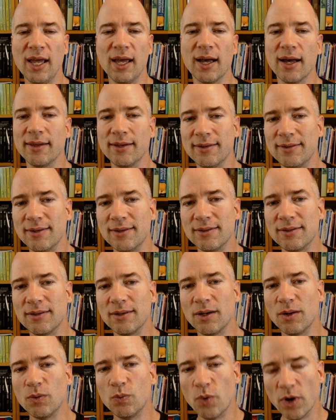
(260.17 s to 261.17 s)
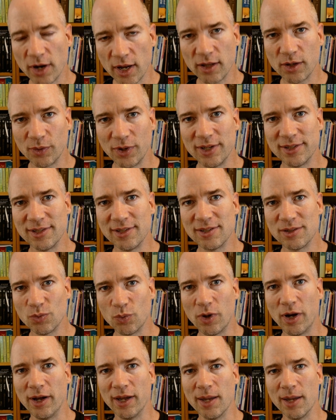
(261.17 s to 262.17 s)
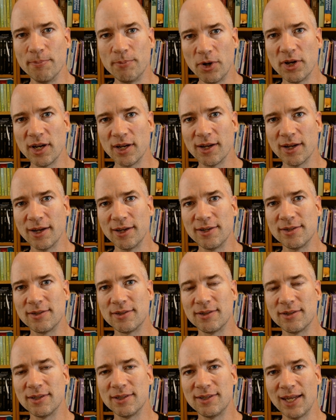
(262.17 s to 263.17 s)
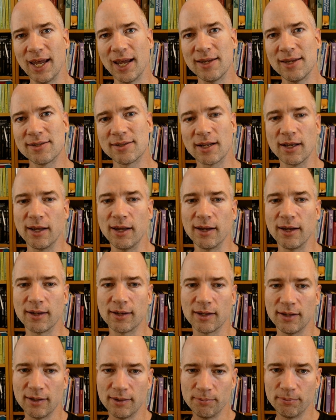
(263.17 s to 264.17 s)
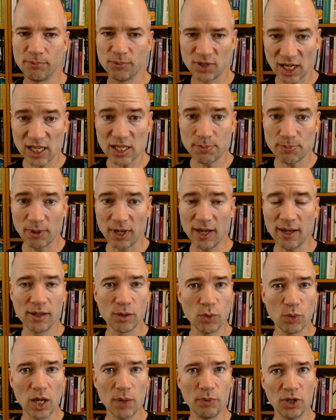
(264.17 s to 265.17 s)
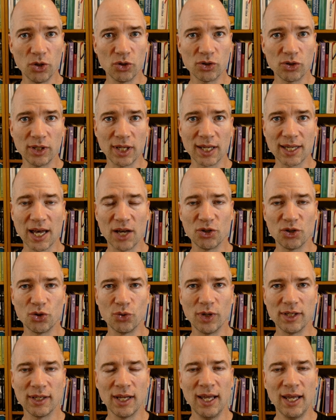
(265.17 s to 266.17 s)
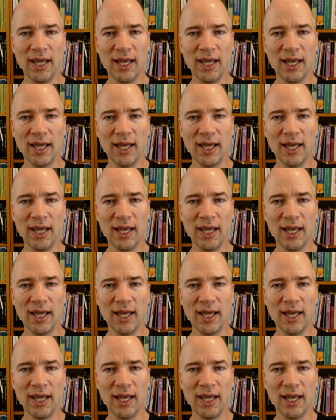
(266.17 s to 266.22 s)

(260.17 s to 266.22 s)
And this is one of the reasons why a modernized text like Shakespeare, the way we usually encounter it,